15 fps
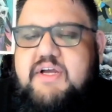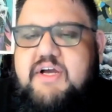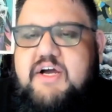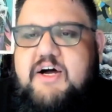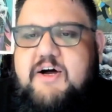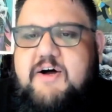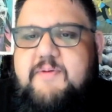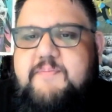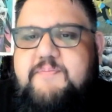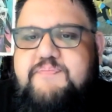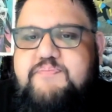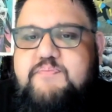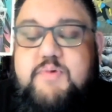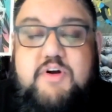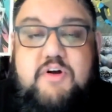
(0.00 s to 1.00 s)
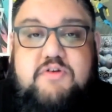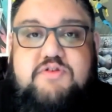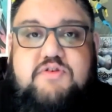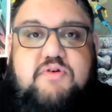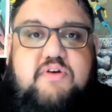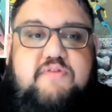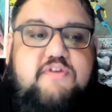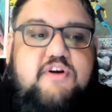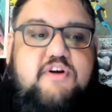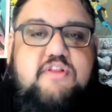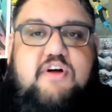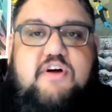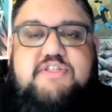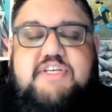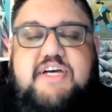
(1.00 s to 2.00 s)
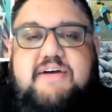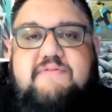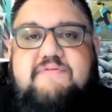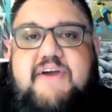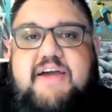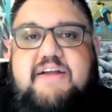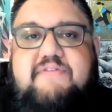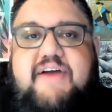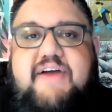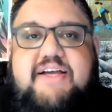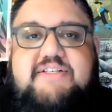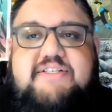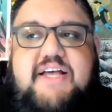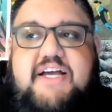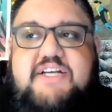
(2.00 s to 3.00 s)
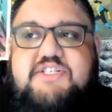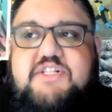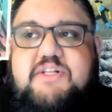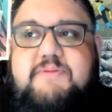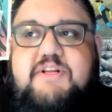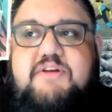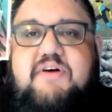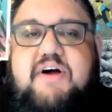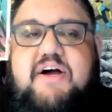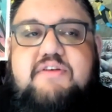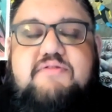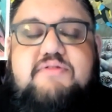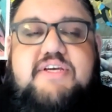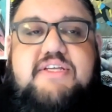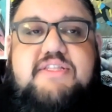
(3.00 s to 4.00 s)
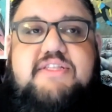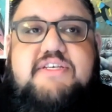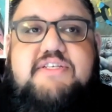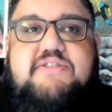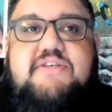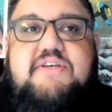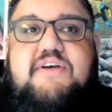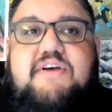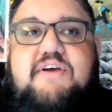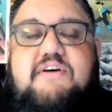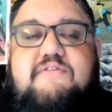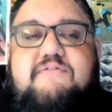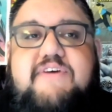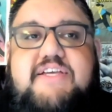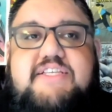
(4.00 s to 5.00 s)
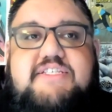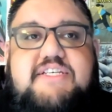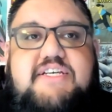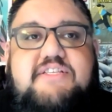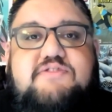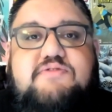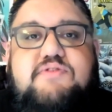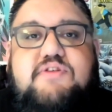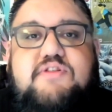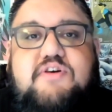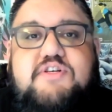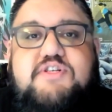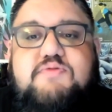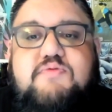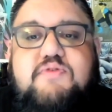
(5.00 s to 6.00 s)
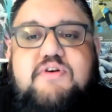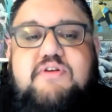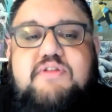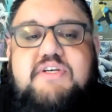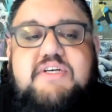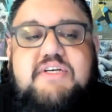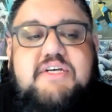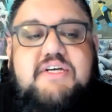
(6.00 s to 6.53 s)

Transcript: But also, if you're a longtime fan of Hack/Slash, let me know how you think this fits into the larger world,